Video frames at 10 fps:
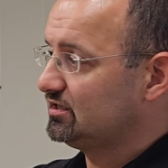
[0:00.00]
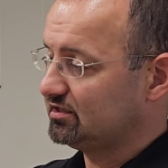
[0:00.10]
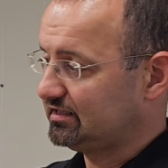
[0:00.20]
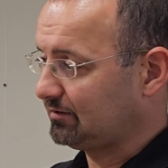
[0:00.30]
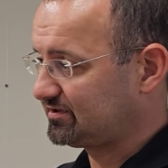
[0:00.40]
The
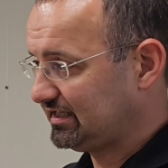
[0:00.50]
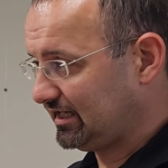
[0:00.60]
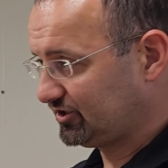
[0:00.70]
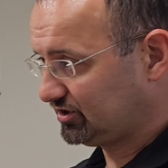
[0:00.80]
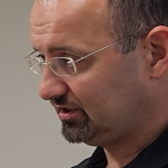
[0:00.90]
top
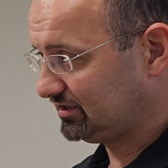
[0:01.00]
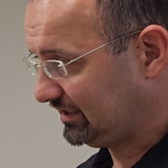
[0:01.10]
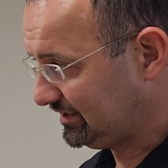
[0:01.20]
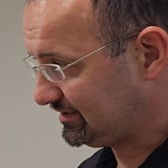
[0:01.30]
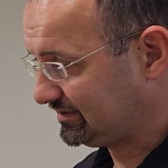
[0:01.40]
sash
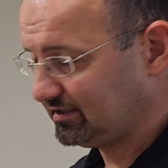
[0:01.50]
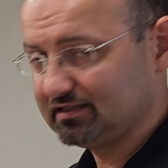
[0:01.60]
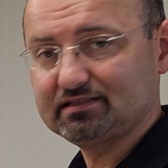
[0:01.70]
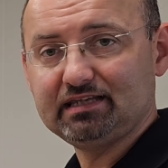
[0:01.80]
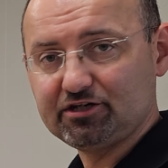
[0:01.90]
stays uh,
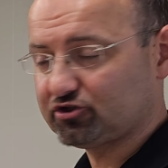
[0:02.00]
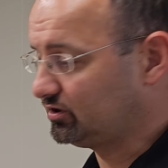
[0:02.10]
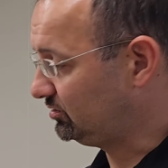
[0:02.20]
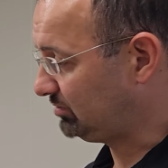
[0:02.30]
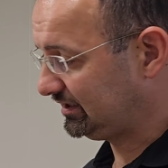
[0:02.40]

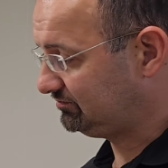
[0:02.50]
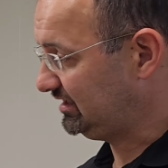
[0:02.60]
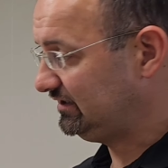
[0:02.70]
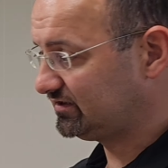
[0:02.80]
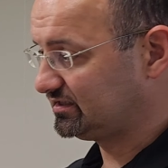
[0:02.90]
stationary, but
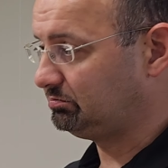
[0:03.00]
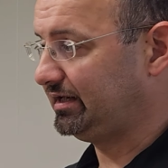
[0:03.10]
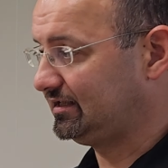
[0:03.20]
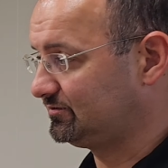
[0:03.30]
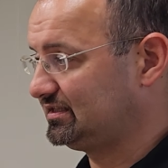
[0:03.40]
even the
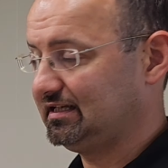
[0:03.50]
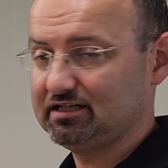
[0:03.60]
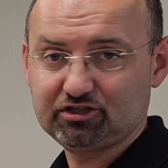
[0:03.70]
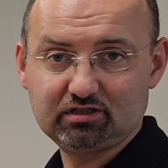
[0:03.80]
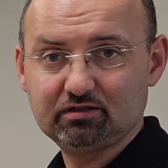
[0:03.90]
bottom
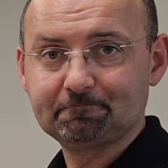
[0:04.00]
sash